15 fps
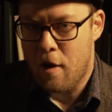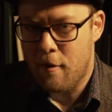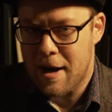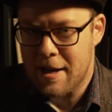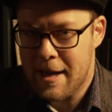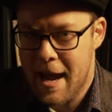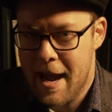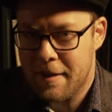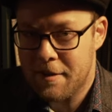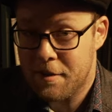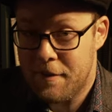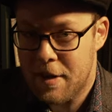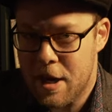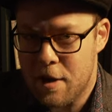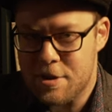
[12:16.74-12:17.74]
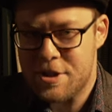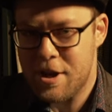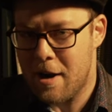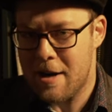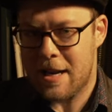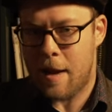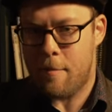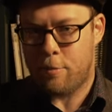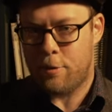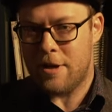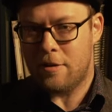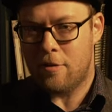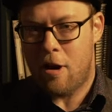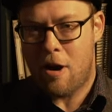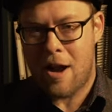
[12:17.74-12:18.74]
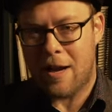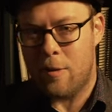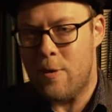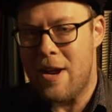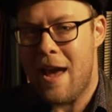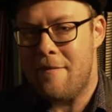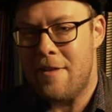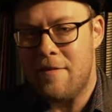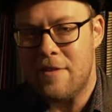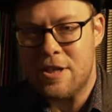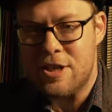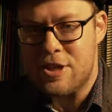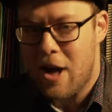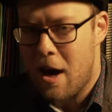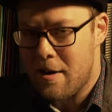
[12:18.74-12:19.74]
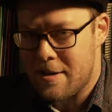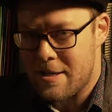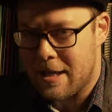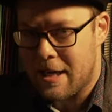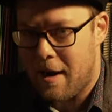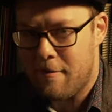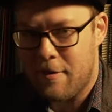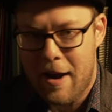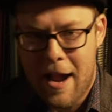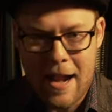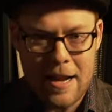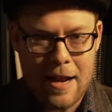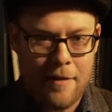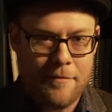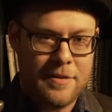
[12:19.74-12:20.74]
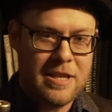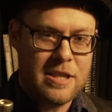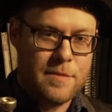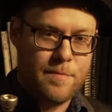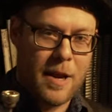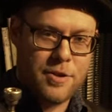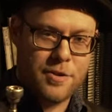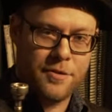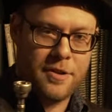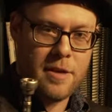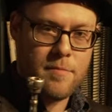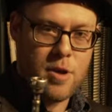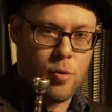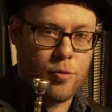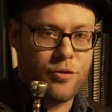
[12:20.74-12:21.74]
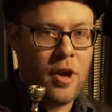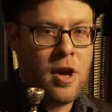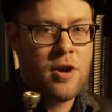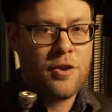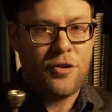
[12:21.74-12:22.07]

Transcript: All right, gang, this video is starting to get pretty long, and we haven't even started to cover any of these specialty mutes.